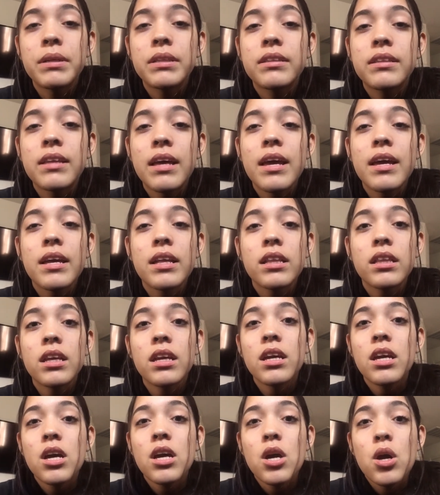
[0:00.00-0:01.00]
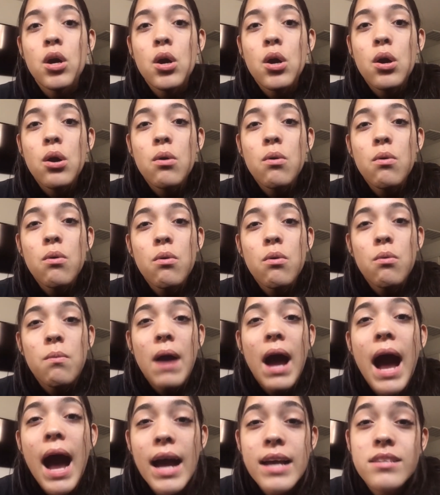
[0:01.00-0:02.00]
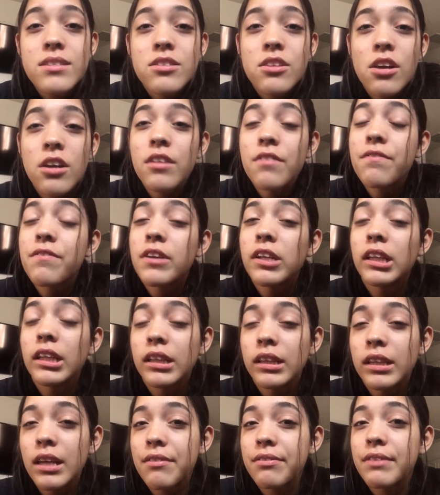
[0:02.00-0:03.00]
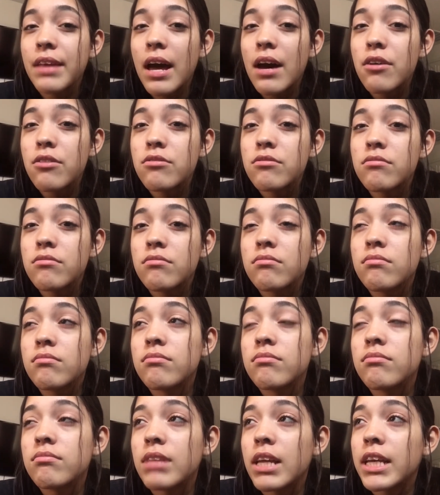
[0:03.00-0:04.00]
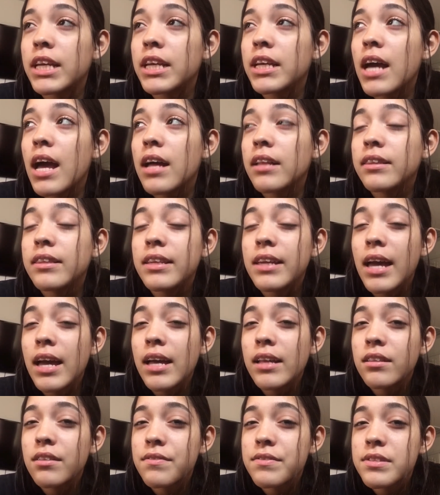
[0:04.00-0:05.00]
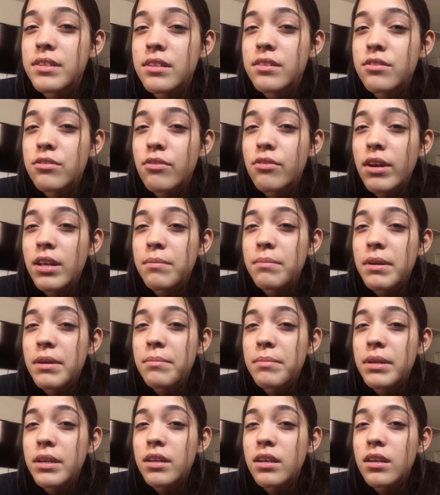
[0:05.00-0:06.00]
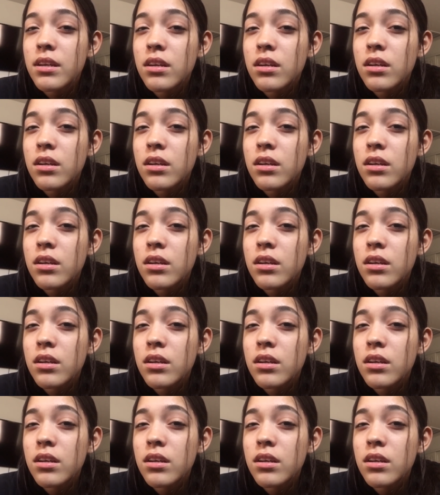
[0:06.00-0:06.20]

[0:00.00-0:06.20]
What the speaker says: But then I started feeling left out, like at the end of 6th grade maybe.